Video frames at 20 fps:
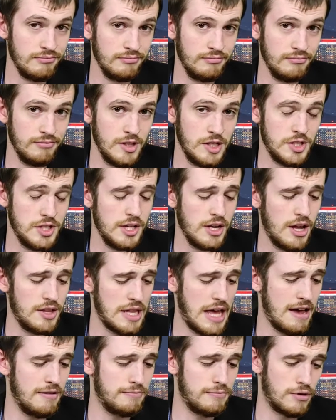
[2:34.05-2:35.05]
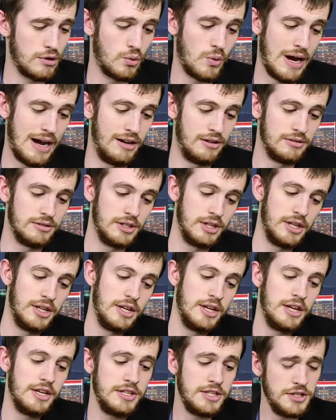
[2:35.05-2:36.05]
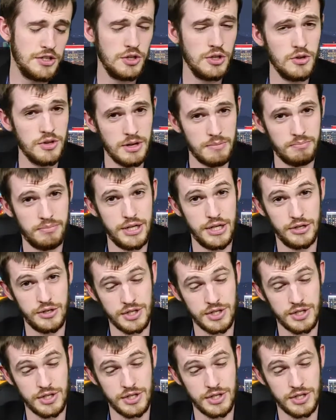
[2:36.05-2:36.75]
Sit on that for a while. Did you know that beers